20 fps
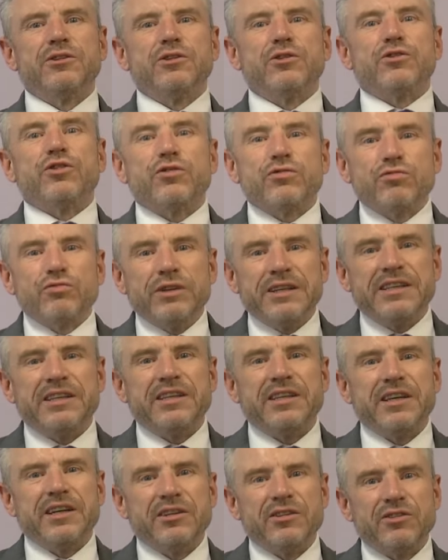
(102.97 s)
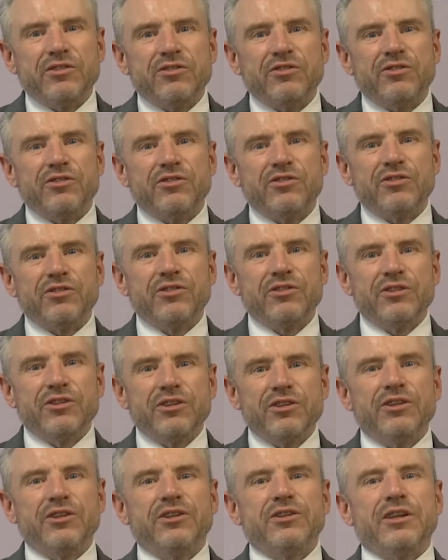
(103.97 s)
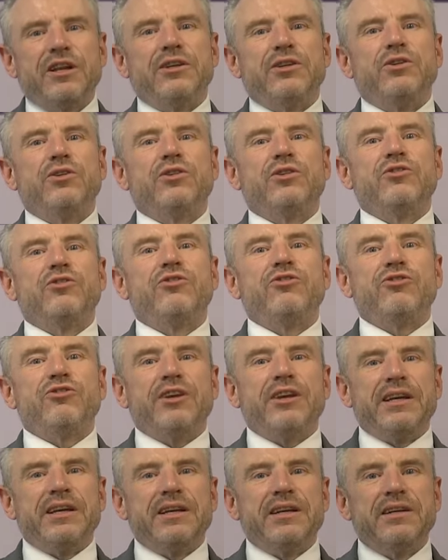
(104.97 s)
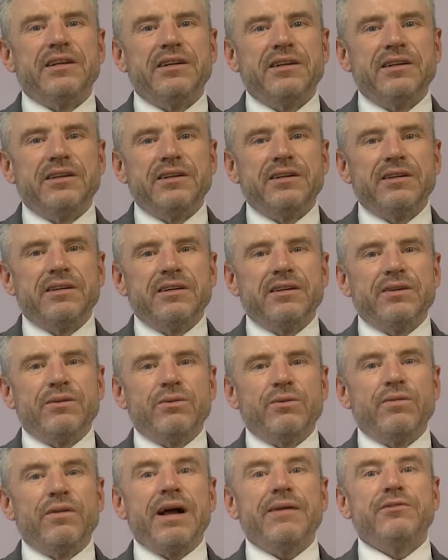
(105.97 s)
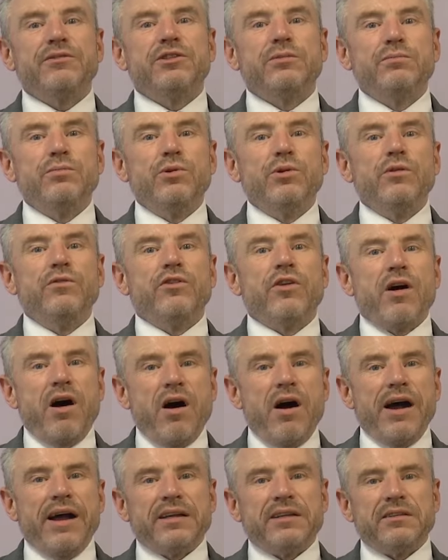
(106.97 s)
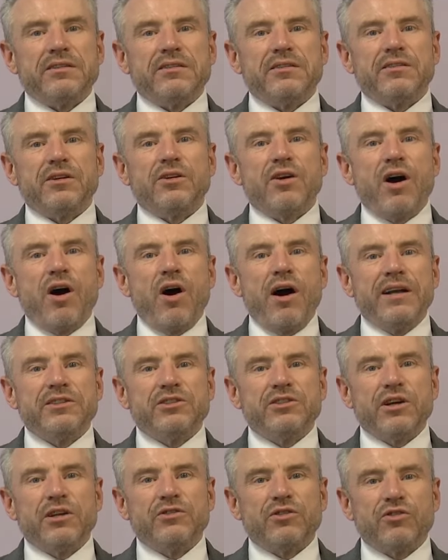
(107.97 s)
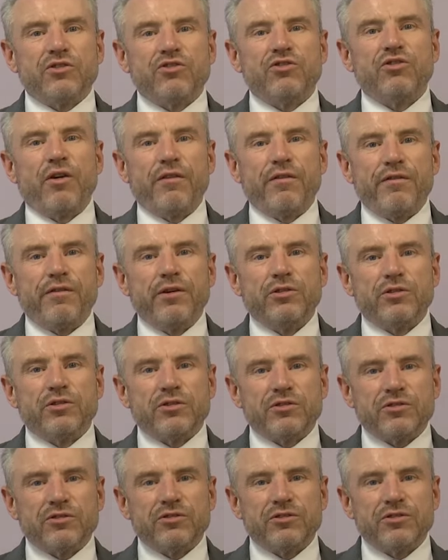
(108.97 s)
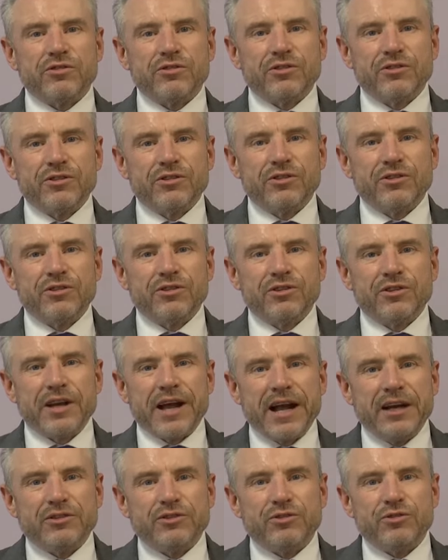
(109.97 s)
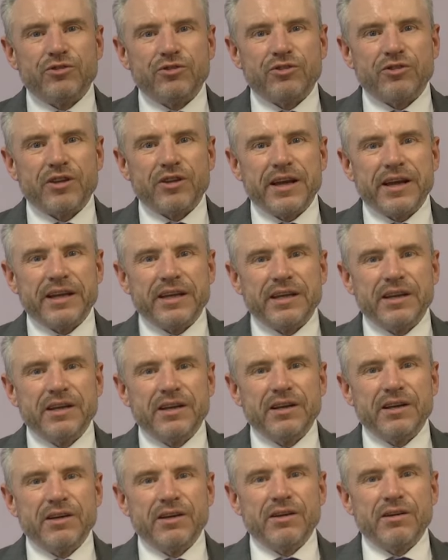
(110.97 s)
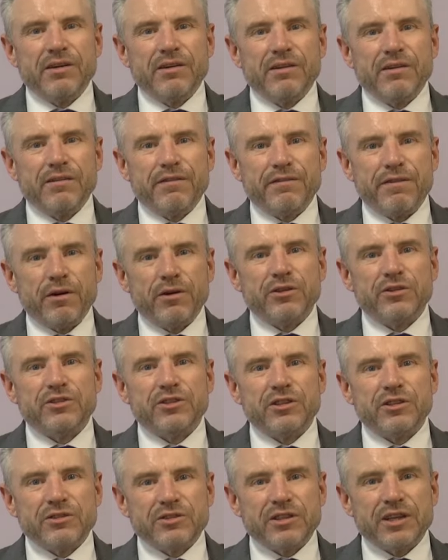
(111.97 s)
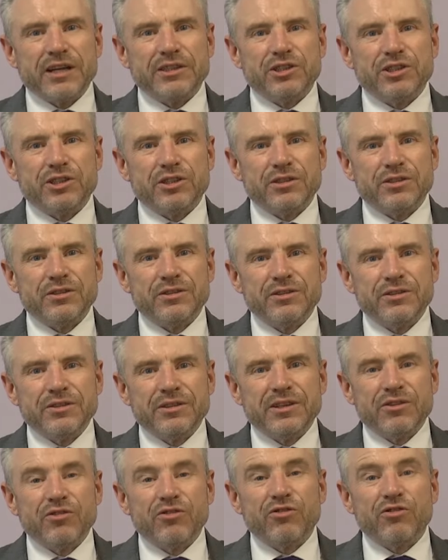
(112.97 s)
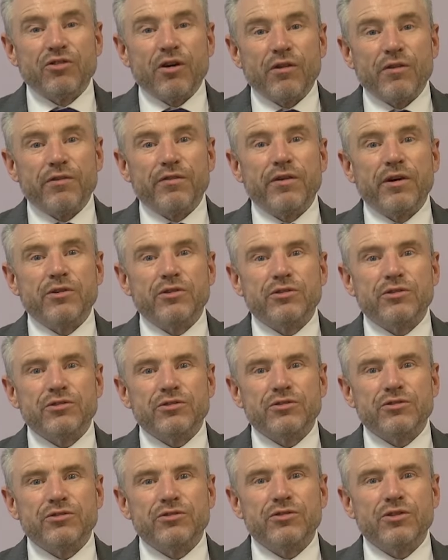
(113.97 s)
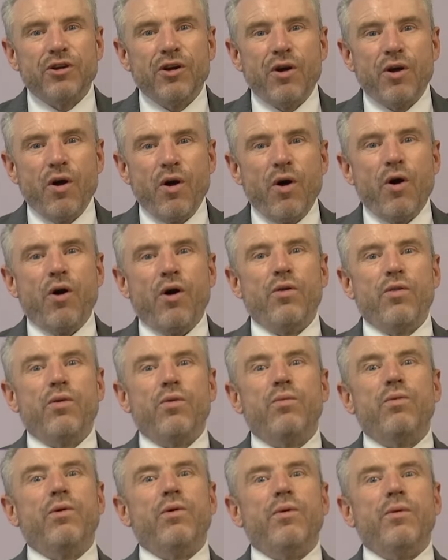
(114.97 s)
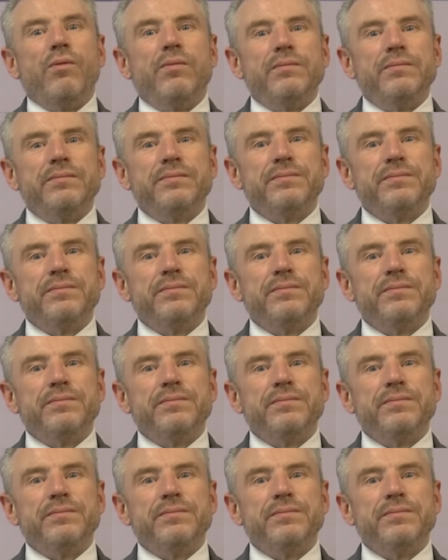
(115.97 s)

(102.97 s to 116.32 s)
three things that you can see without having to move your eyes. So your eyes go into soft focus as you stay focused in your attention, soft focus on the wall.